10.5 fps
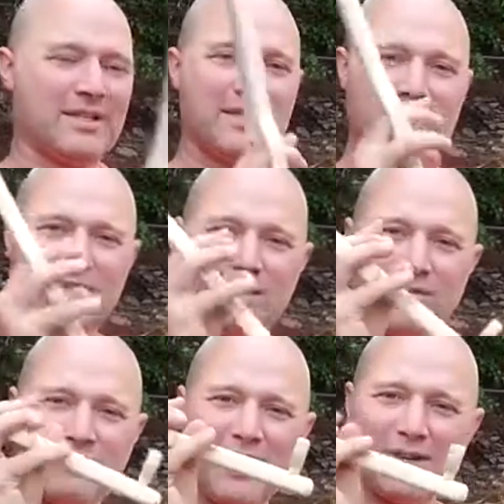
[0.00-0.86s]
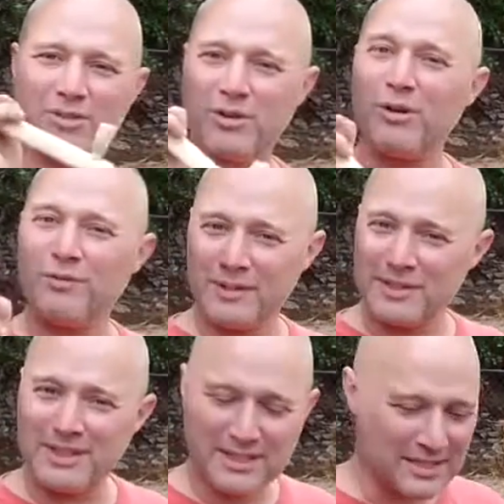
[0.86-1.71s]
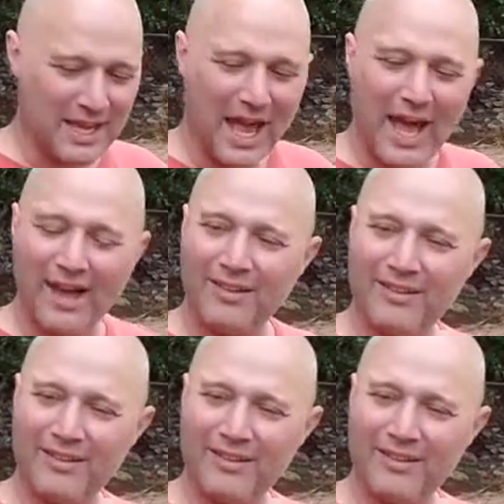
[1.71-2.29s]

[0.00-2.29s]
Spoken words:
stick your fingers through if it's this style,